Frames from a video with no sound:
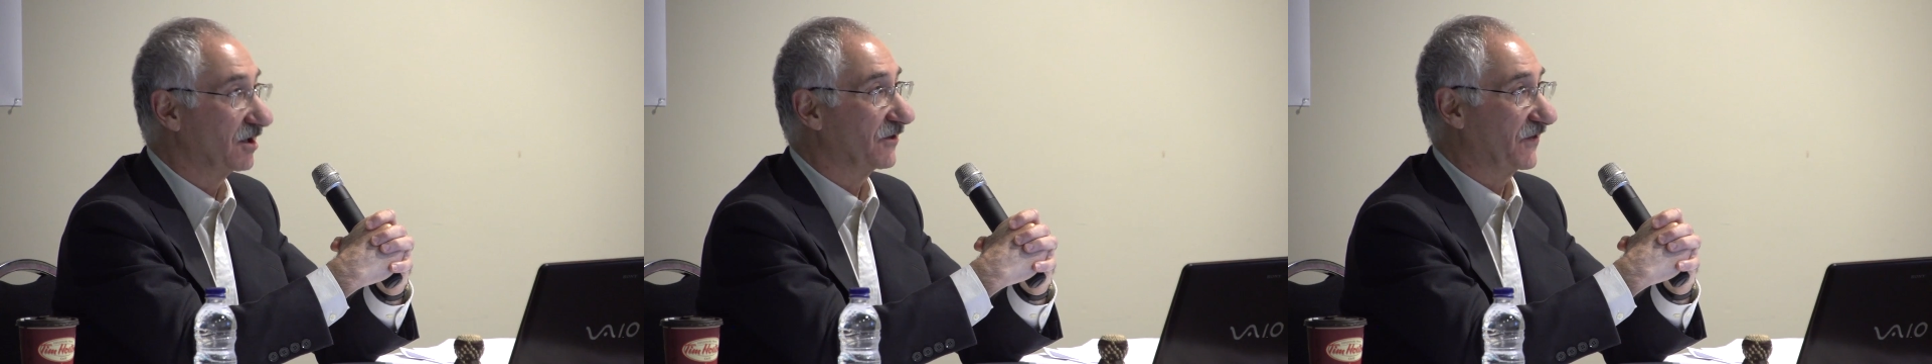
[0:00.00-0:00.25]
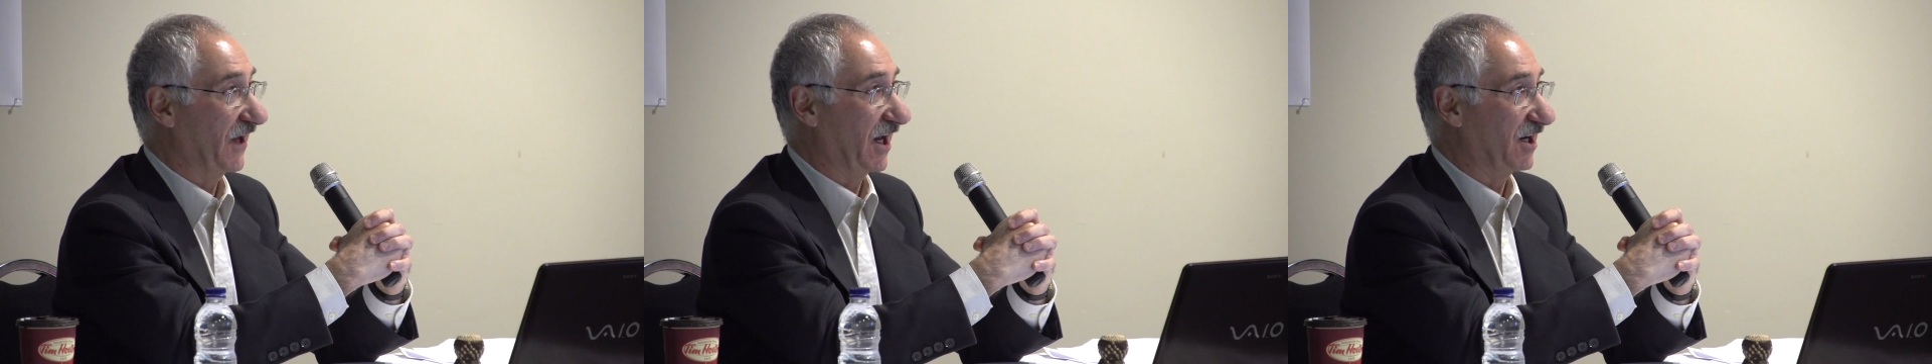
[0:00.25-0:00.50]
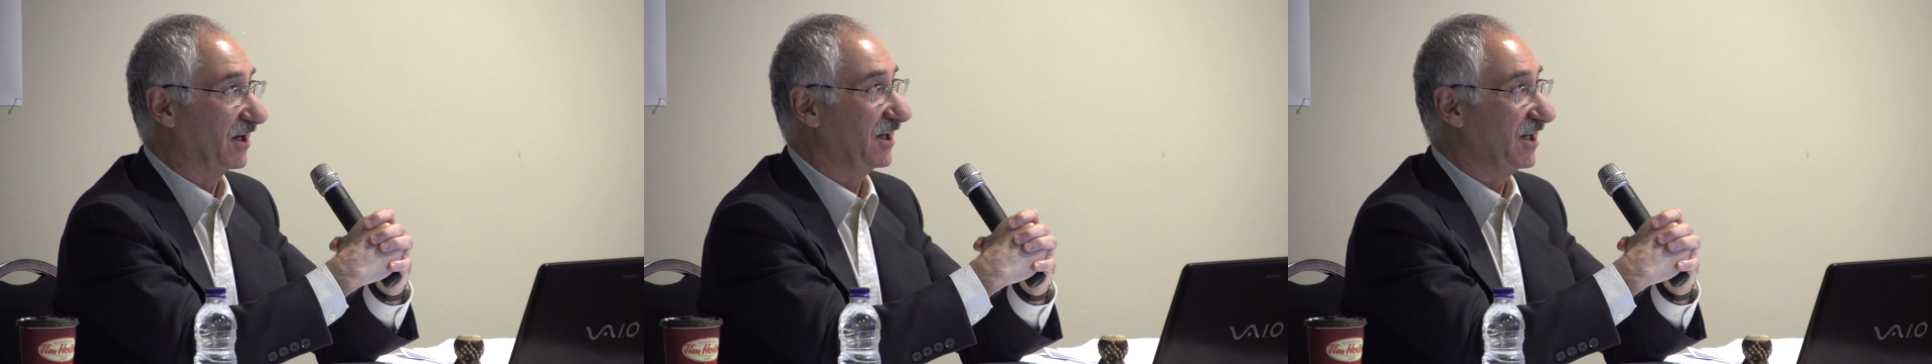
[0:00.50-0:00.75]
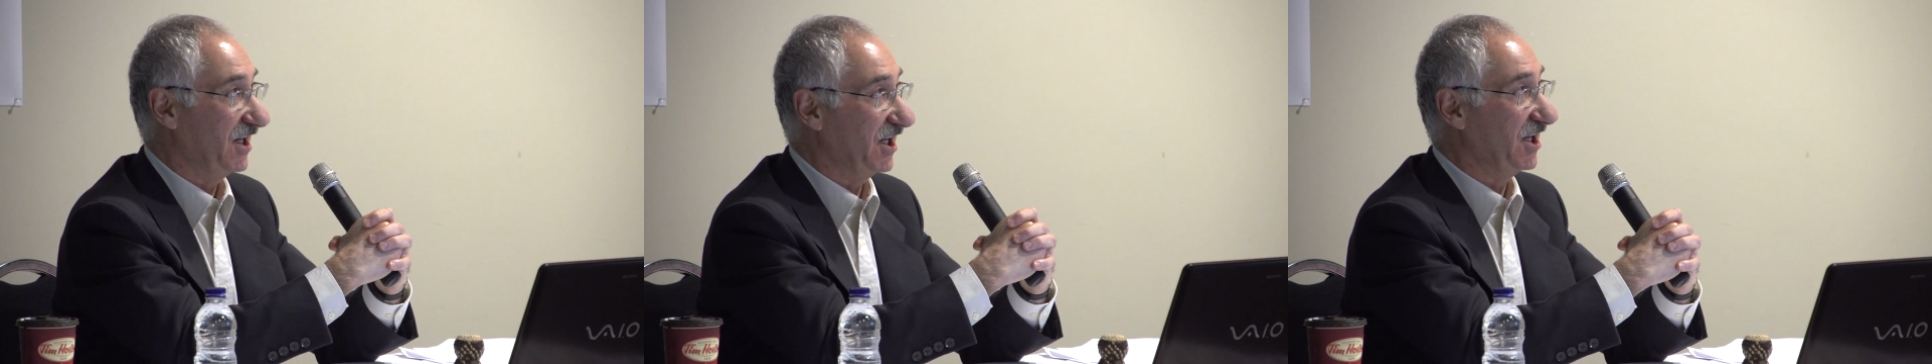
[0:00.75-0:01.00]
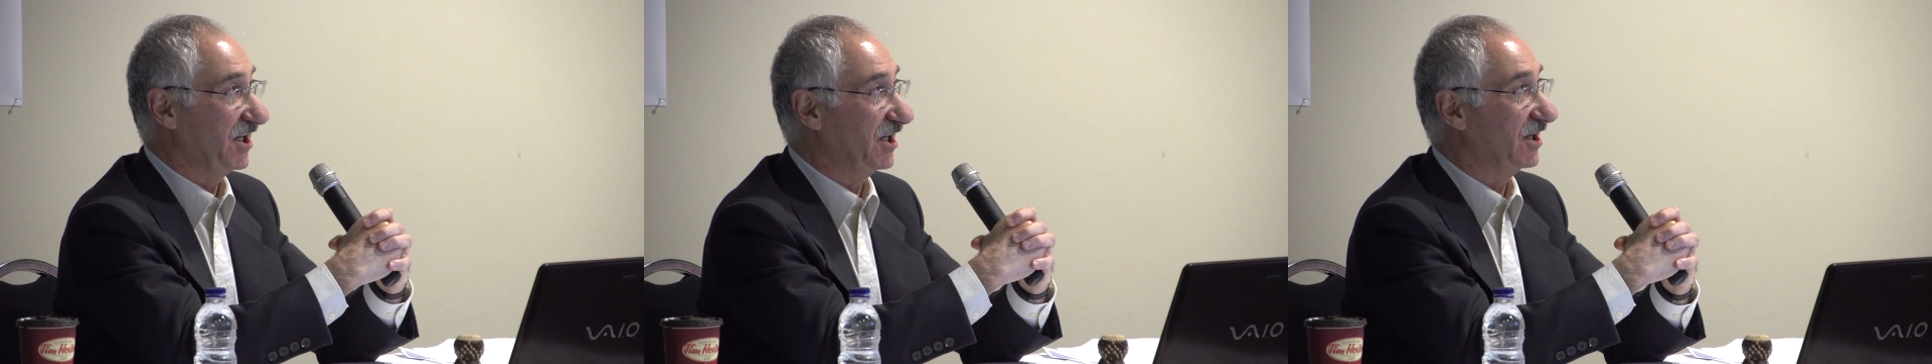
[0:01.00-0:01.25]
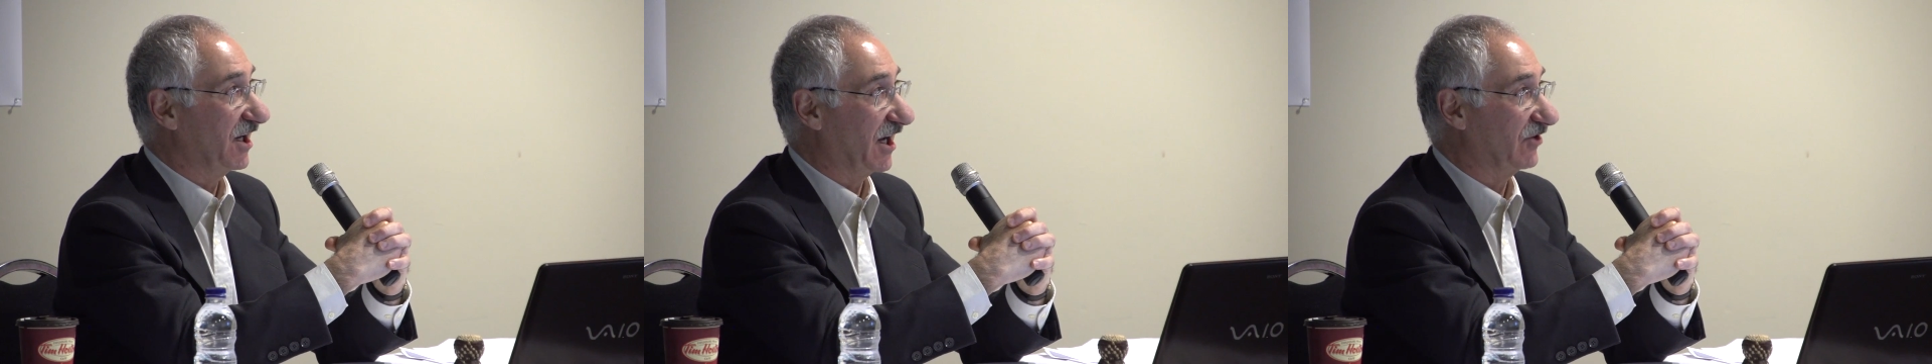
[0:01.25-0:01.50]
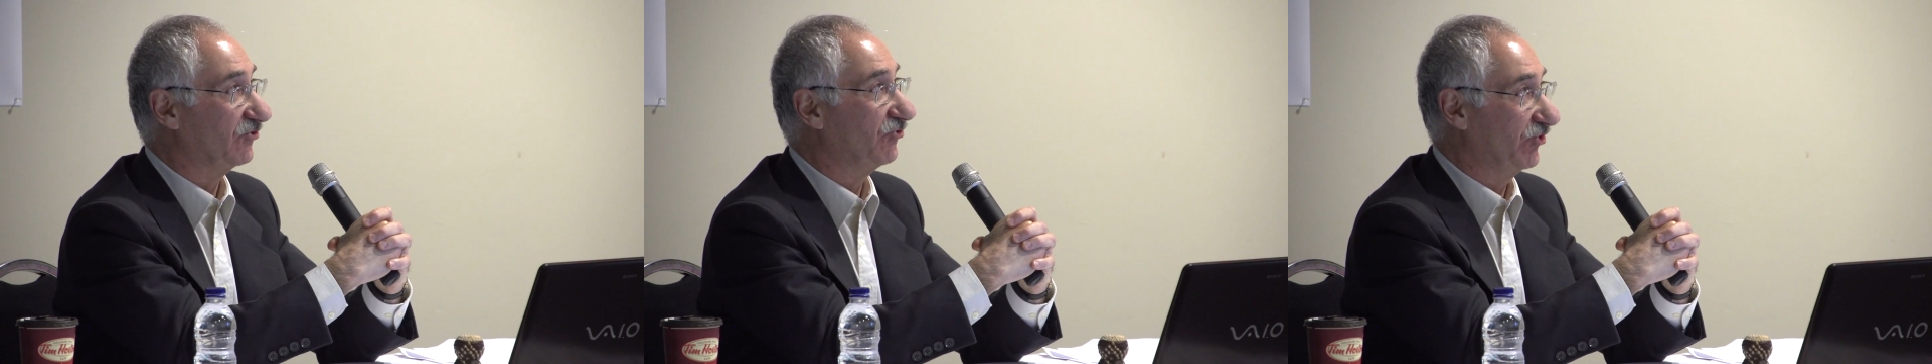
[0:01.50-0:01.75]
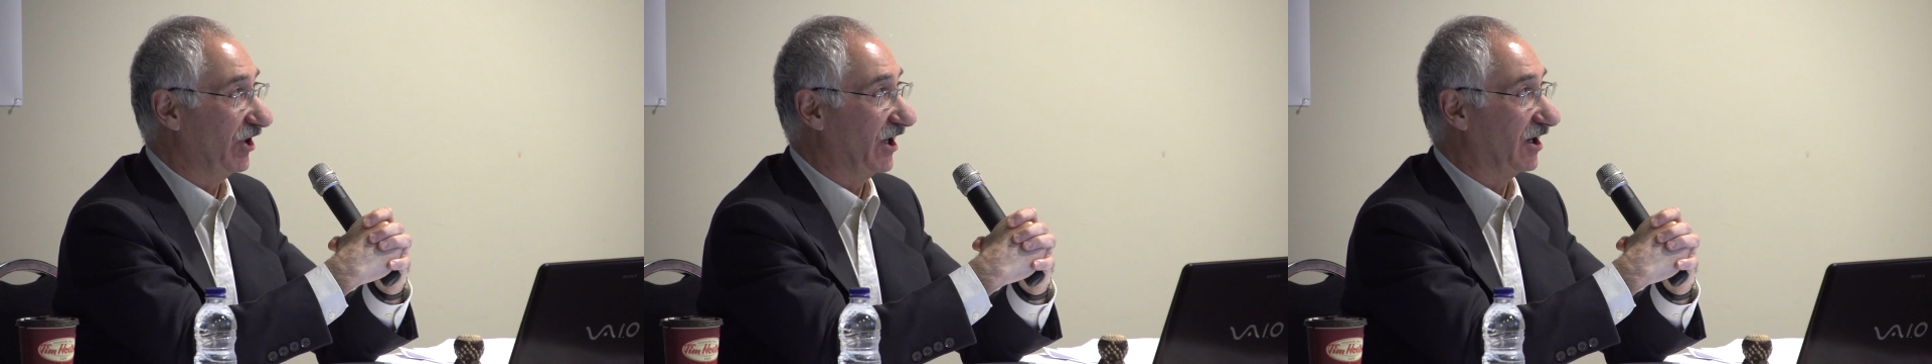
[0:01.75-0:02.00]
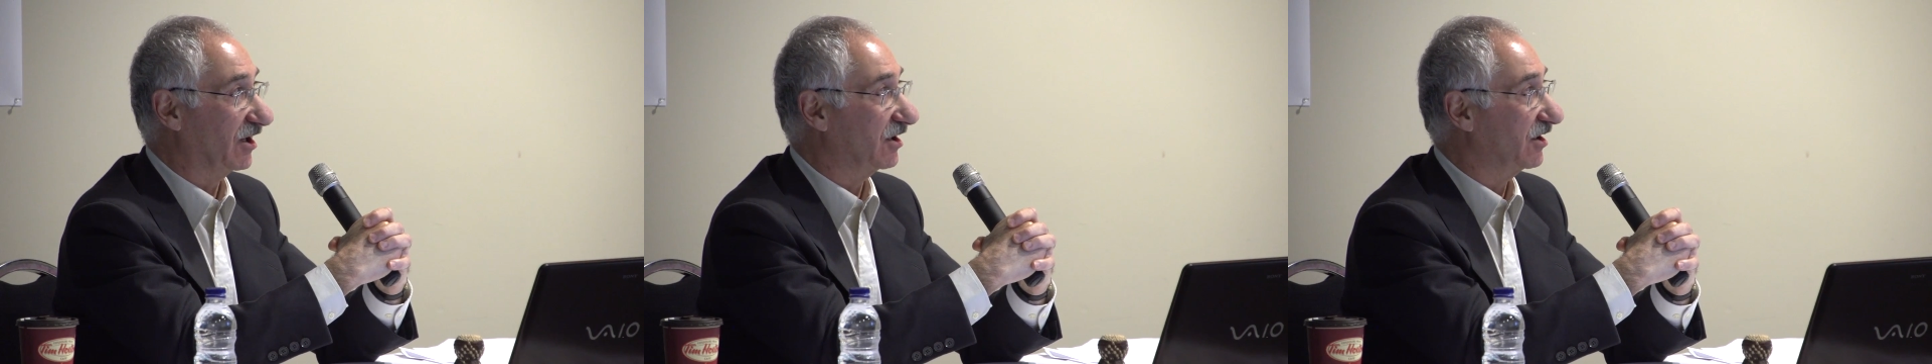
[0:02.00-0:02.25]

that he, as chair